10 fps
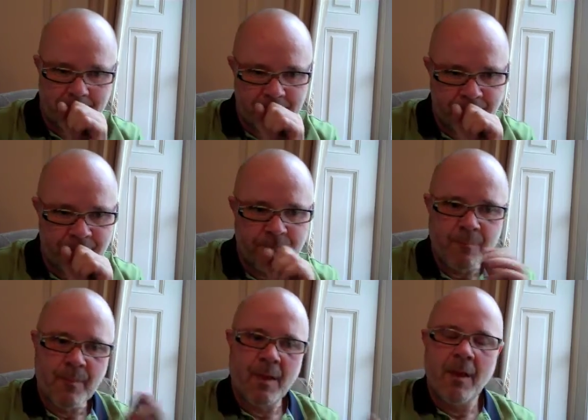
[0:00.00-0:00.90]

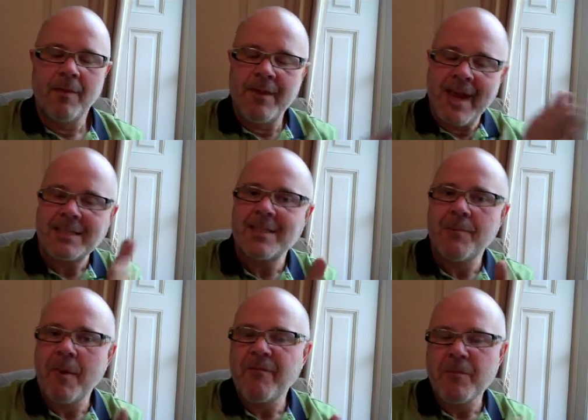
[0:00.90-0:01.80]
The next
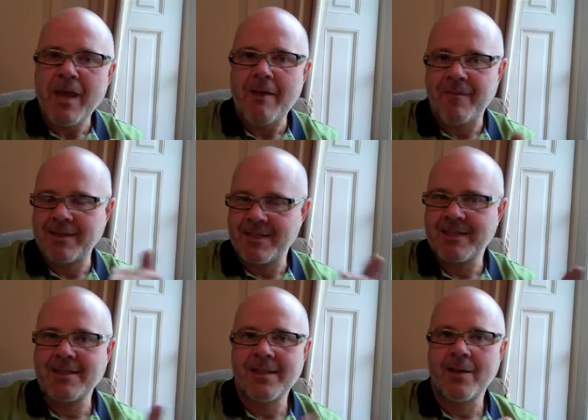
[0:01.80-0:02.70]
step up from cafes,
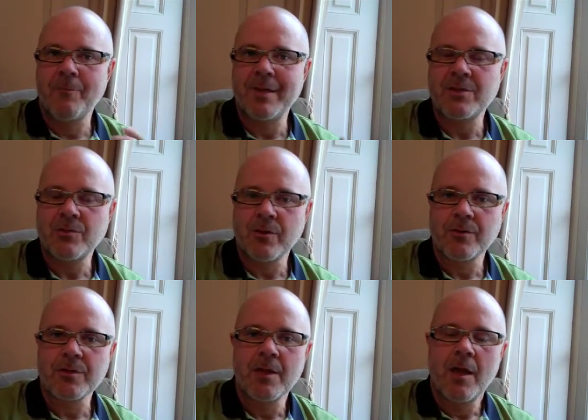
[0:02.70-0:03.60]
as I said, are
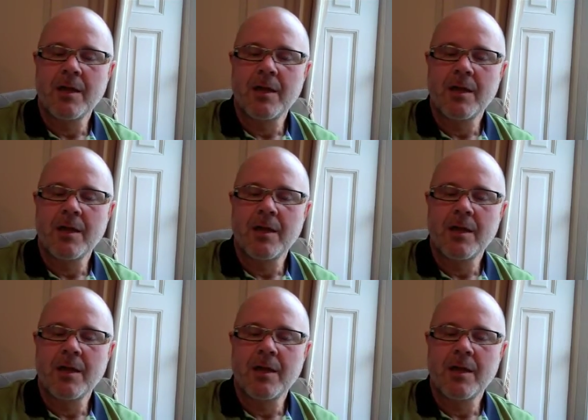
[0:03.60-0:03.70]
bistros.